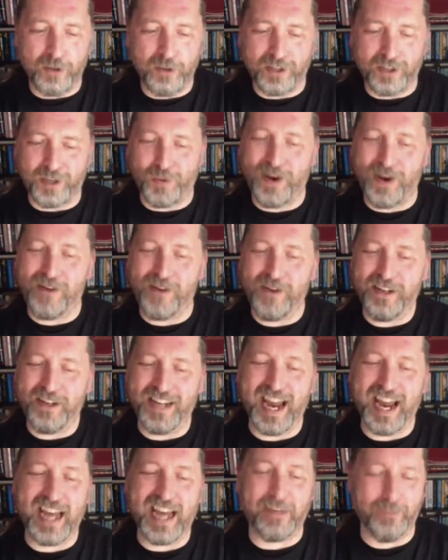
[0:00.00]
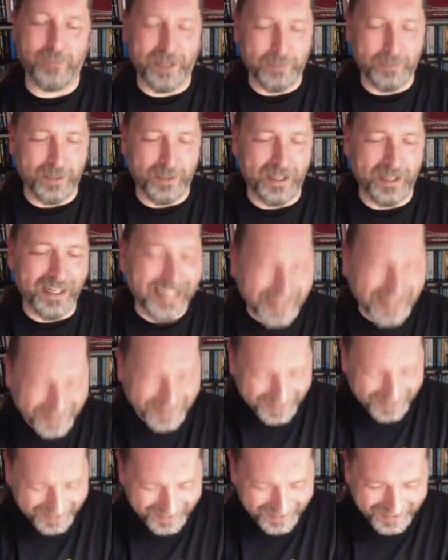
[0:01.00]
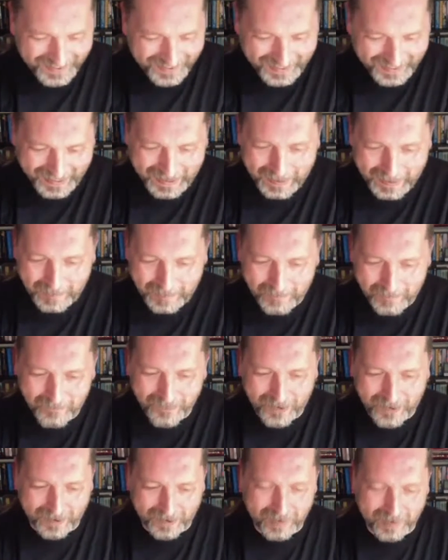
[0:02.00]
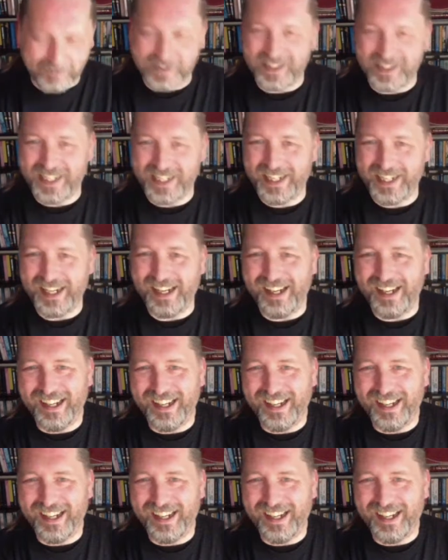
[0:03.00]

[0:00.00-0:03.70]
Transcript: Twitter and tag me, please. I'd love to see that.